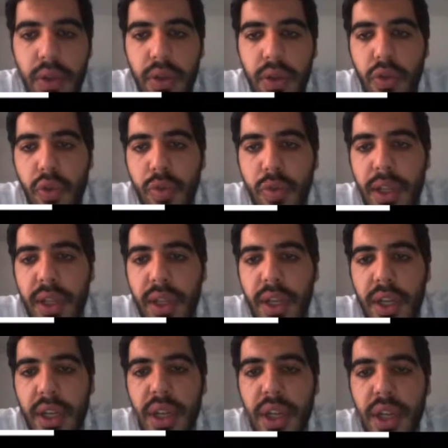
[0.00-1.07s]
Documenting
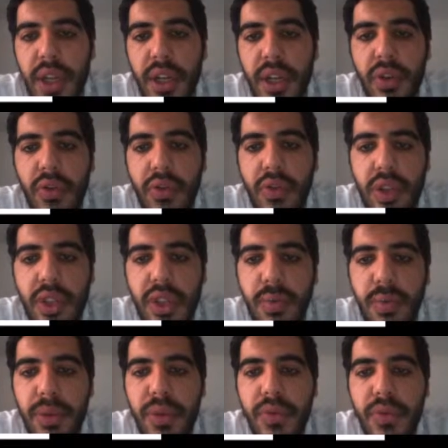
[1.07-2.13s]
and sharing knowledge is a
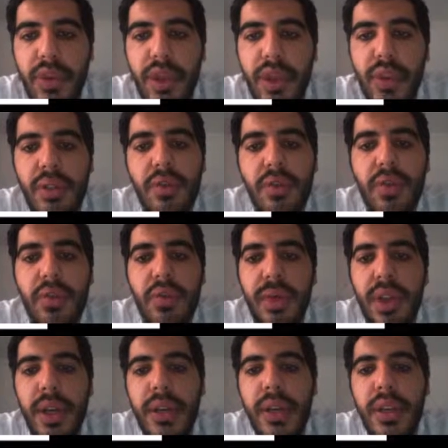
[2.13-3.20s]
beautiful thing to do,
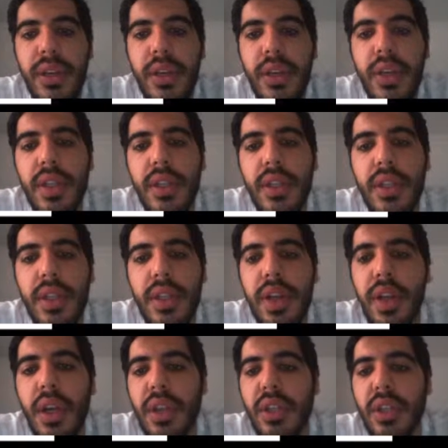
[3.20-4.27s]
but it is
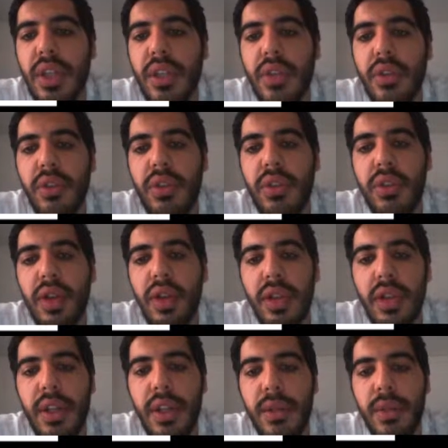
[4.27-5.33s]
just dessert
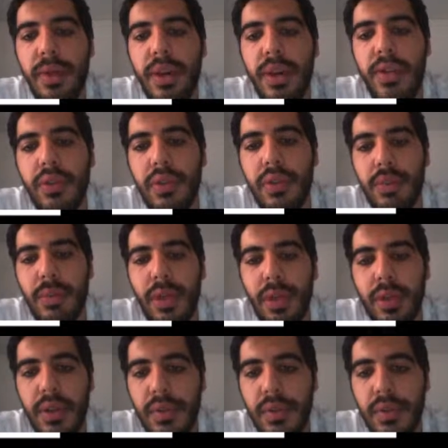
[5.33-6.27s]
and not part of the meal.